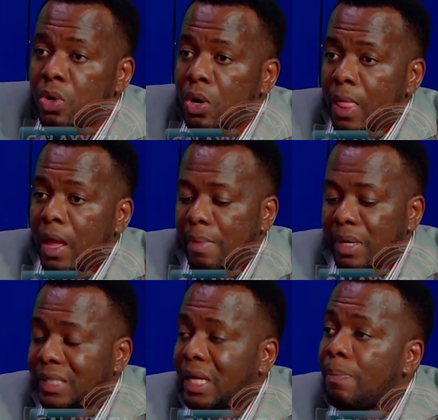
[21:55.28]

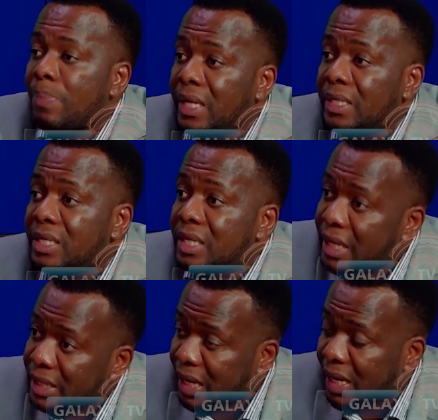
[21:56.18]
that are placed in the
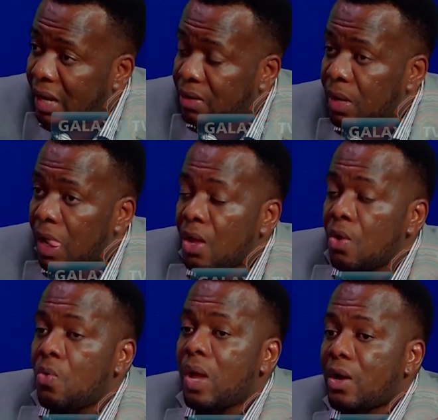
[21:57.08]
hinterland,
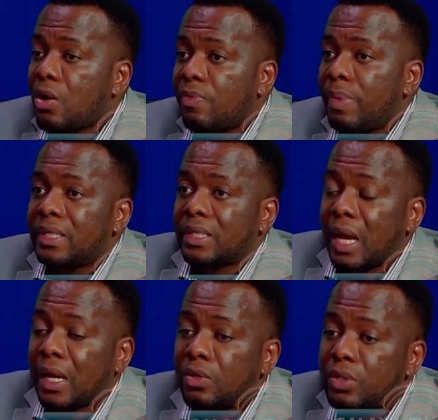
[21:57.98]
where governments
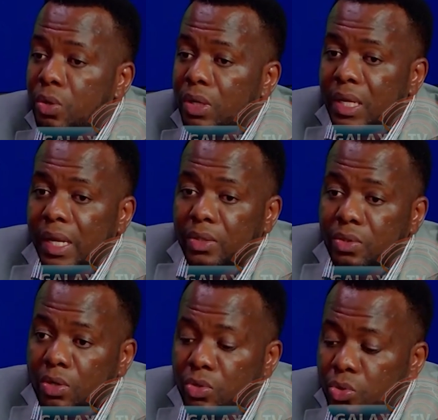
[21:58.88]
can say, okay, let us do